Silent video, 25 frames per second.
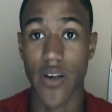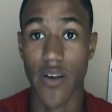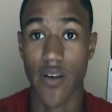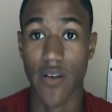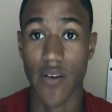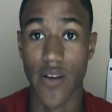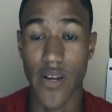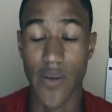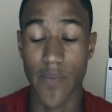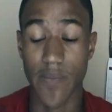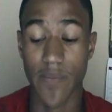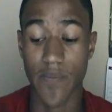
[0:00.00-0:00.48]

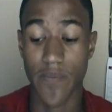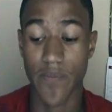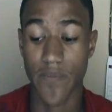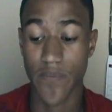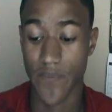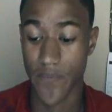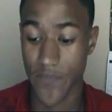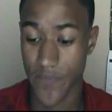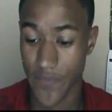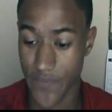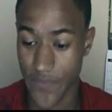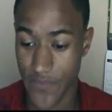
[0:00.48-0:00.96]
Alright?
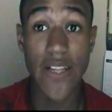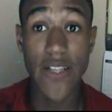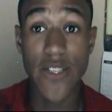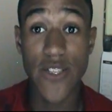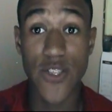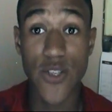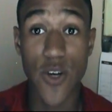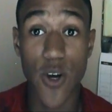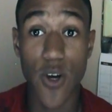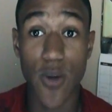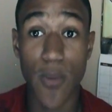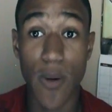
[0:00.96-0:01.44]
Now
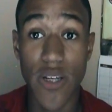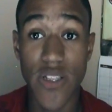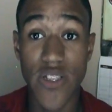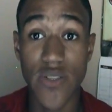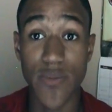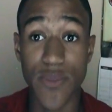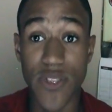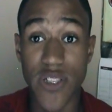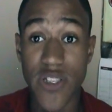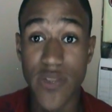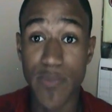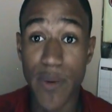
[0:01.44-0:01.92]
let's talk about
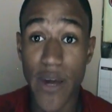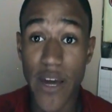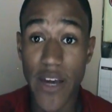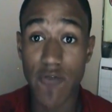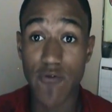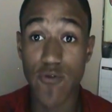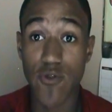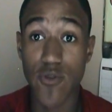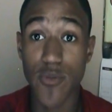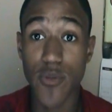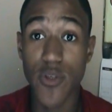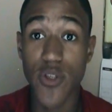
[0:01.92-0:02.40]
some
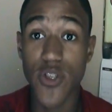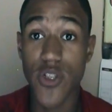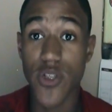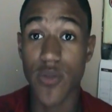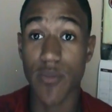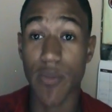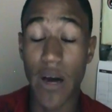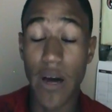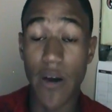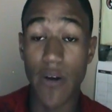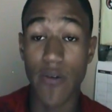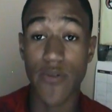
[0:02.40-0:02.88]
spec rumors
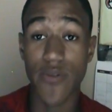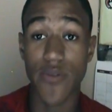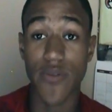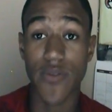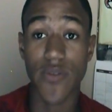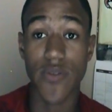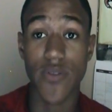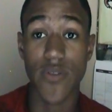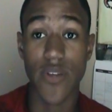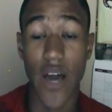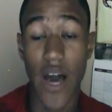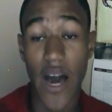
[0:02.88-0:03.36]

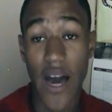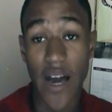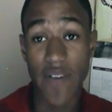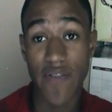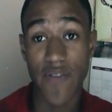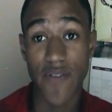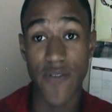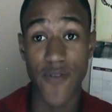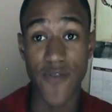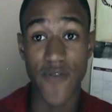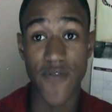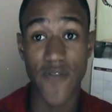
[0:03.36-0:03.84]
about the
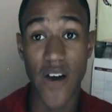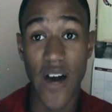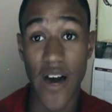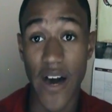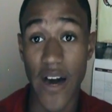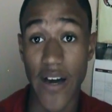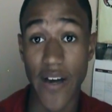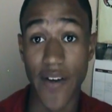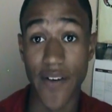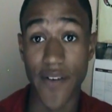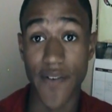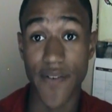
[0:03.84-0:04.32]
iPhone
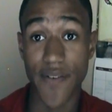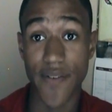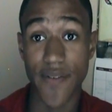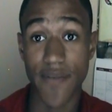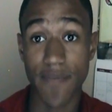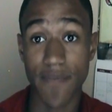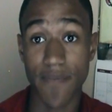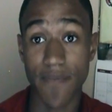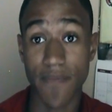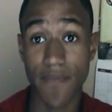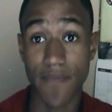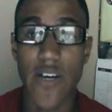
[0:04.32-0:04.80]
5.
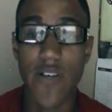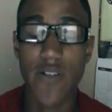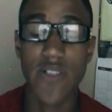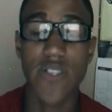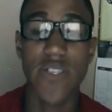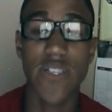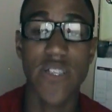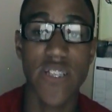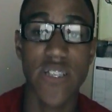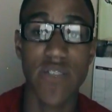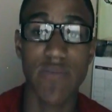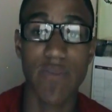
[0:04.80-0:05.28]
Now, it
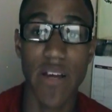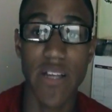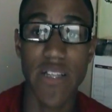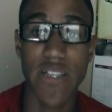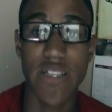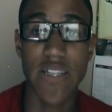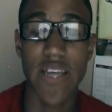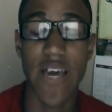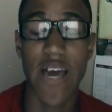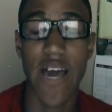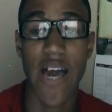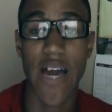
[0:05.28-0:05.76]
is
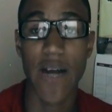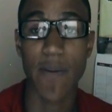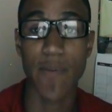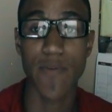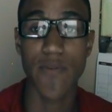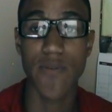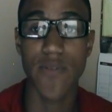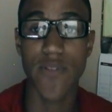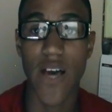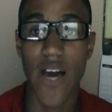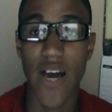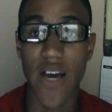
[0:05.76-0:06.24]
expected that
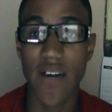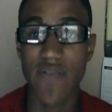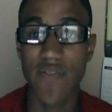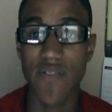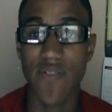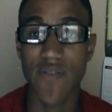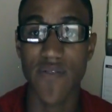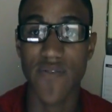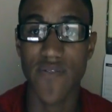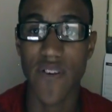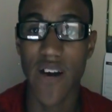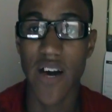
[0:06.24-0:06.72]
Apple's
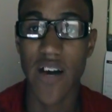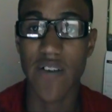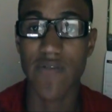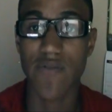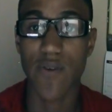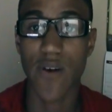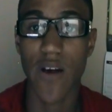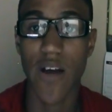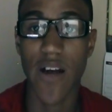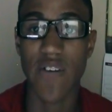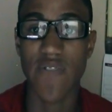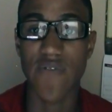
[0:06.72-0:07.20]
iPhone 5
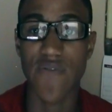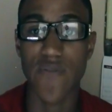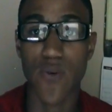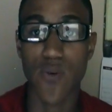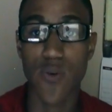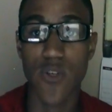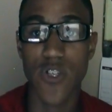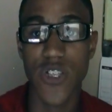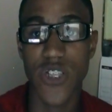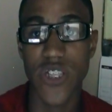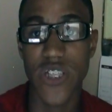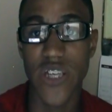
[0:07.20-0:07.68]
will have
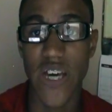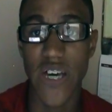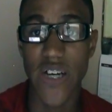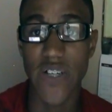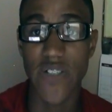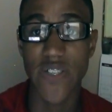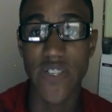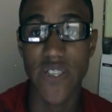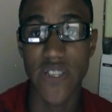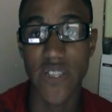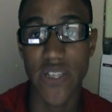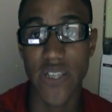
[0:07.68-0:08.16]
4G
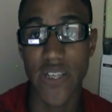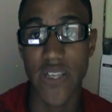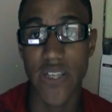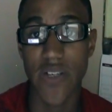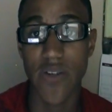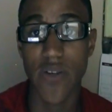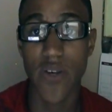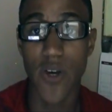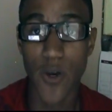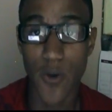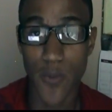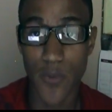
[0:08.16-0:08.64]

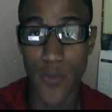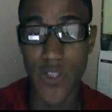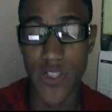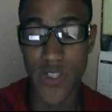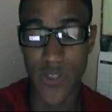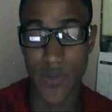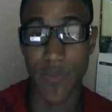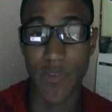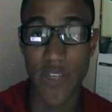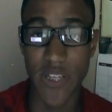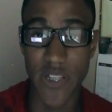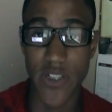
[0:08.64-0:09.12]
LTE,
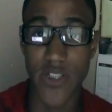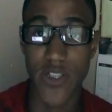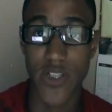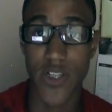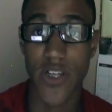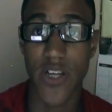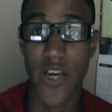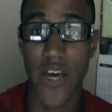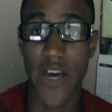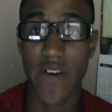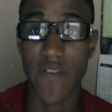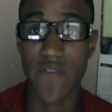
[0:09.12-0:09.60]
which means
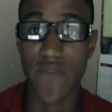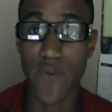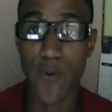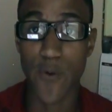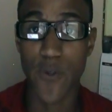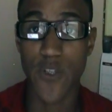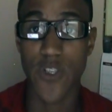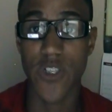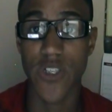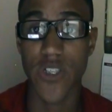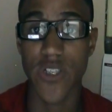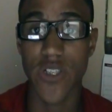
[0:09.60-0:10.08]
you're going to have
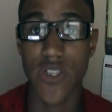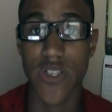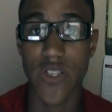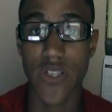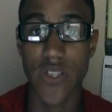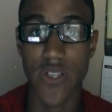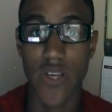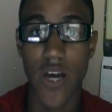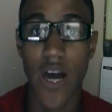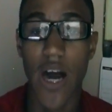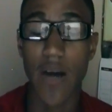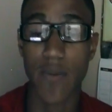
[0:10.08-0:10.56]

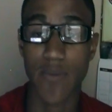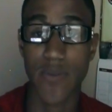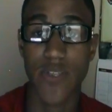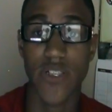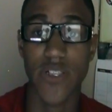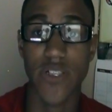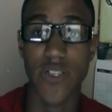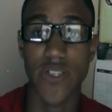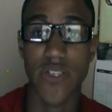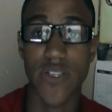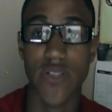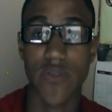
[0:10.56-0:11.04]
4G
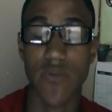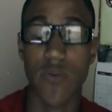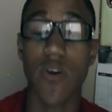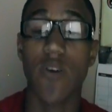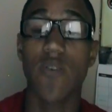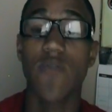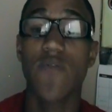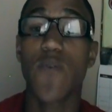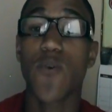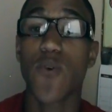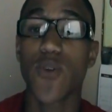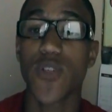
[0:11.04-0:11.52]
options,
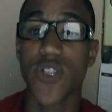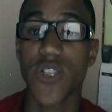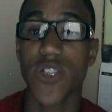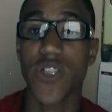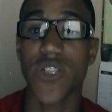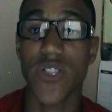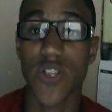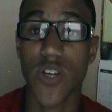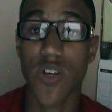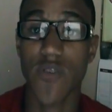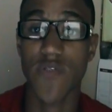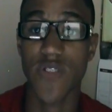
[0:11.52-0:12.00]
well,
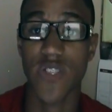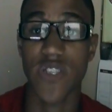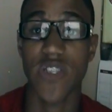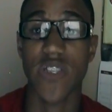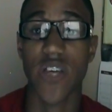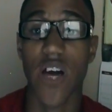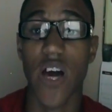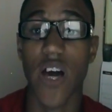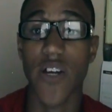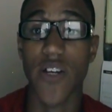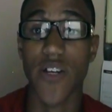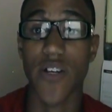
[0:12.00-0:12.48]
4G
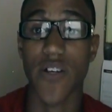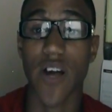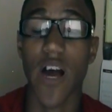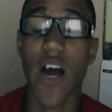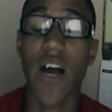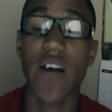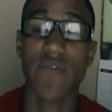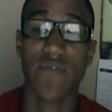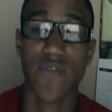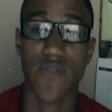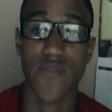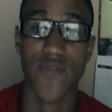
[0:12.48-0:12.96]
services on your
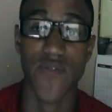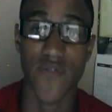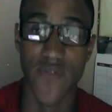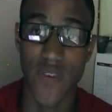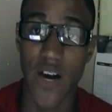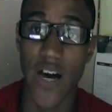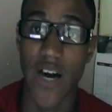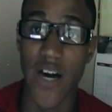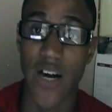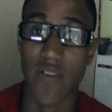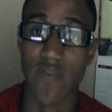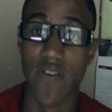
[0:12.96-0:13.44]
iPhone
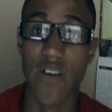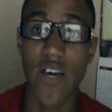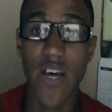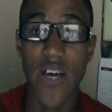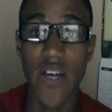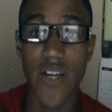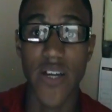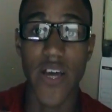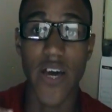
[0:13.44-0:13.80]
5.